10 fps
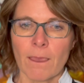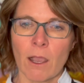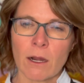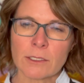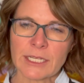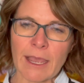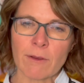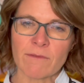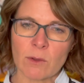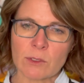Our Town
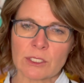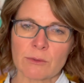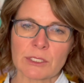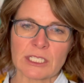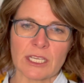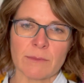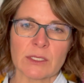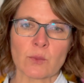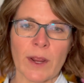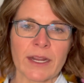of Okotoks team
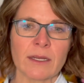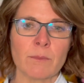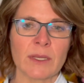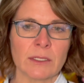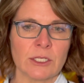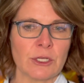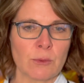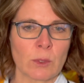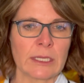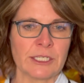is ready to build a new
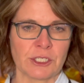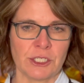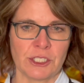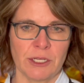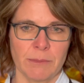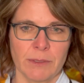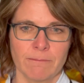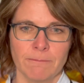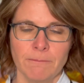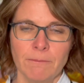relationship.
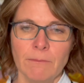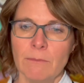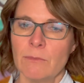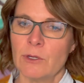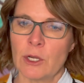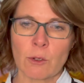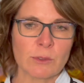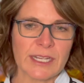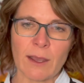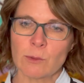No
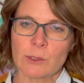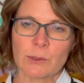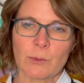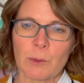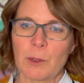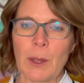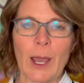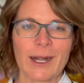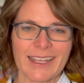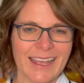doubt we will
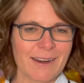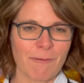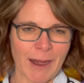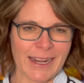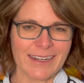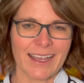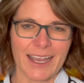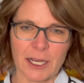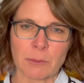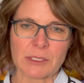not get it right
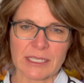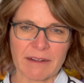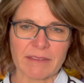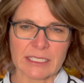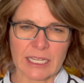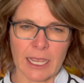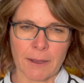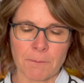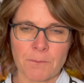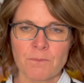100% of the
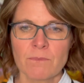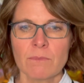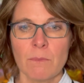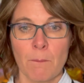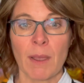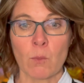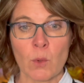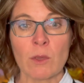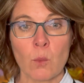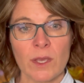time, but
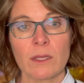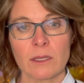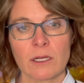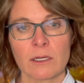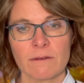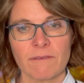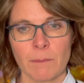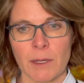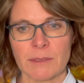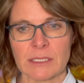we will learn from
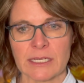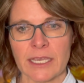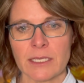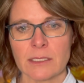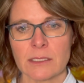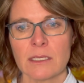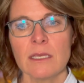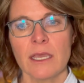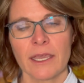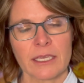our mistakes
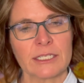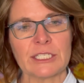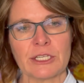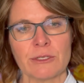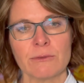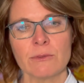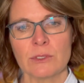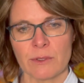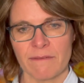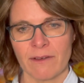and continue
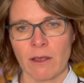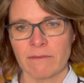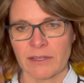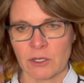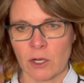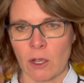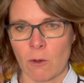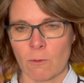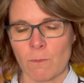to evolve and grow.